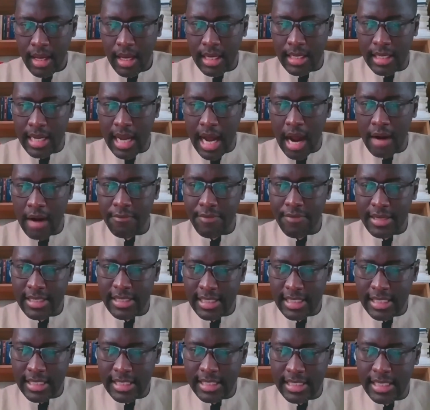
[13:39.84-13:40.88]
The
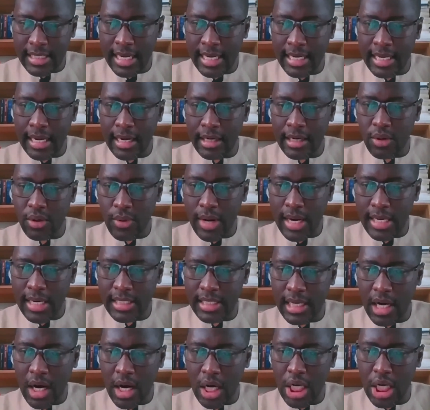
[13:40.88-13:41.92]
emphasis in the
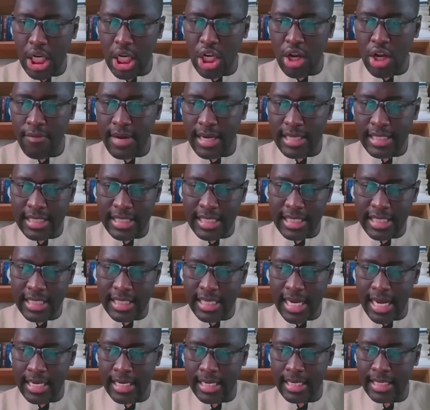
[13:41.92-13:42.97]
literature on the novelty
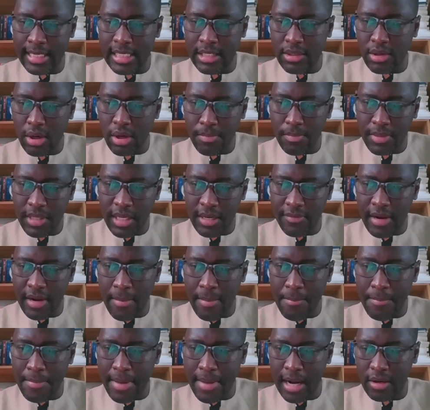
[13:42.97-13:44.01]
and the disruptive
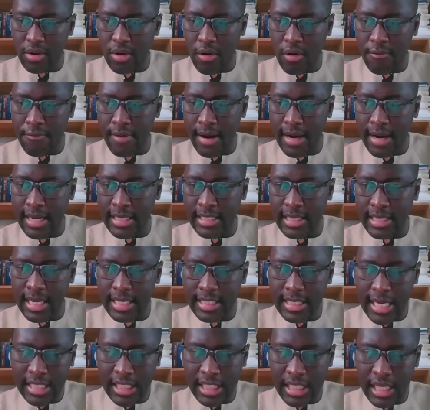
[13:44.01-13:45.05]
impact of
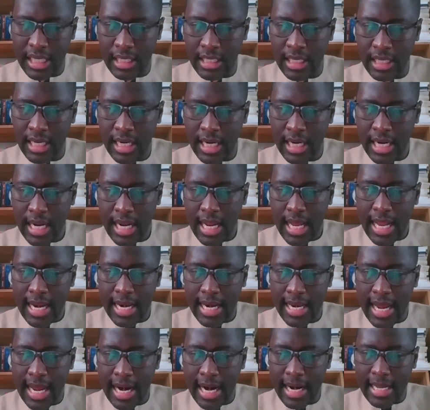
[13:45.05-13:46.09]
financialization
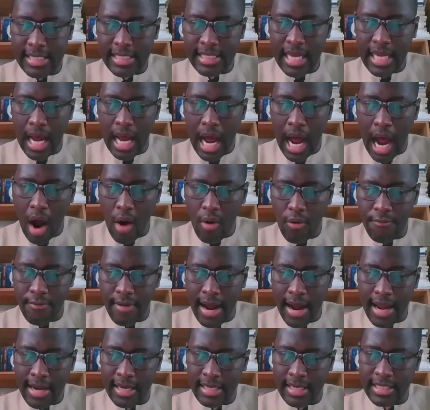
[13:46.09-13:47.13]
neglects how
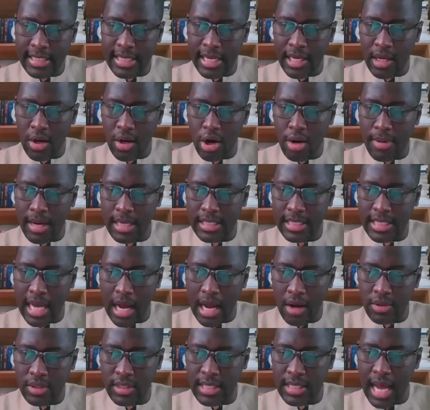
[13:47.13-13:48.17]
finance in the global
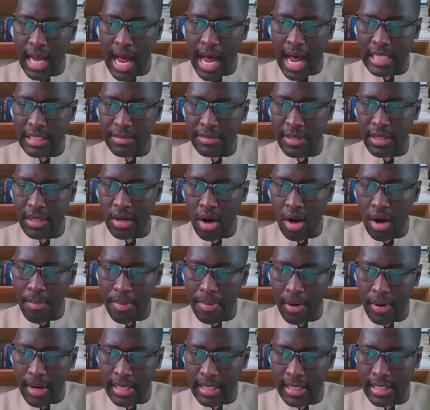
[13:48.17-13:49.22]
south has been
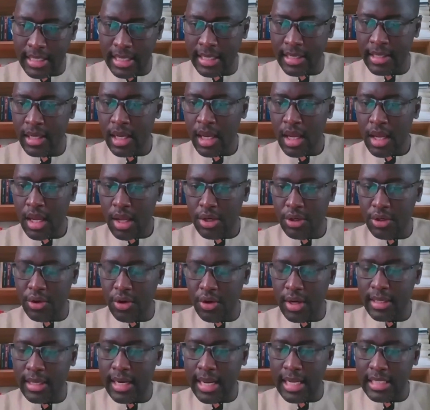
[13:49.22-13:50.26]
operating
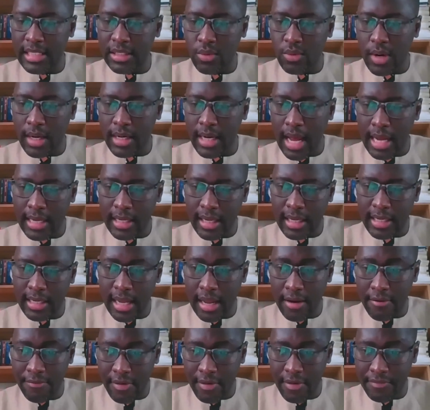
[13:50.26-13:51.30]
during the last
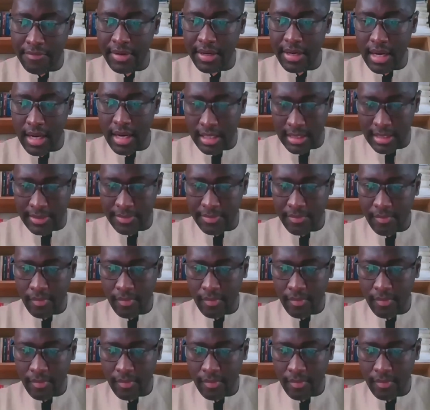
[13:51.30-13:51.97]
150 years.